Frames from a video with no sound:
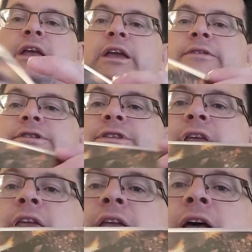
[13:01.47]
Here's
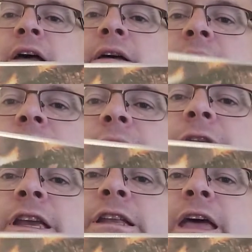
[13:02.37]
the uh,
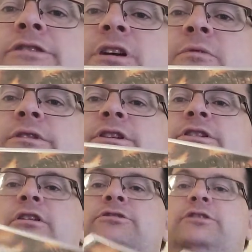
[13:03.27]
the enhanced artwork. This
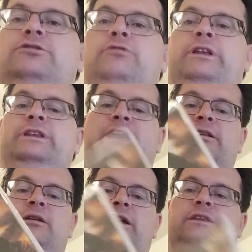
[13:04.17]
is also the
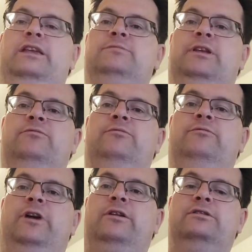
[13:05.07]
2010 uh, 10 million
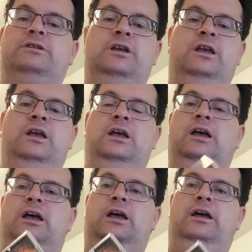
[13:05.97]
records
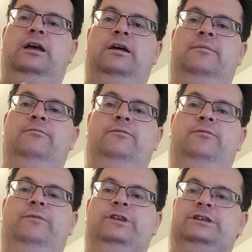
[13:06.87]
um,
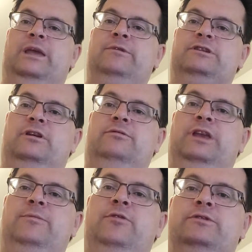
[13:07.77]
which same as uh,
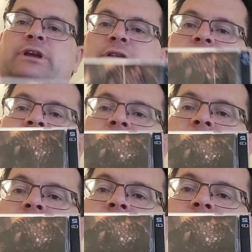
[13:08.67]
debut was on.
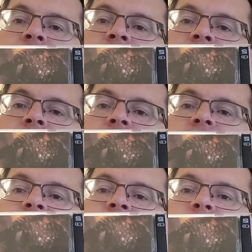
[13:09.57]
And uh, this
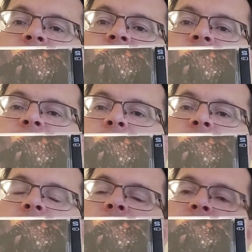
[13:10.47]
was this is put
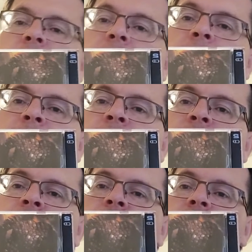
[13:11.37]
out by
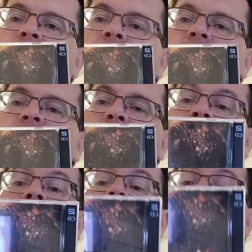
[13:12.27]
uh, Roxx
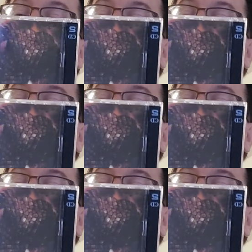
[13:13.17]
Records or Roxx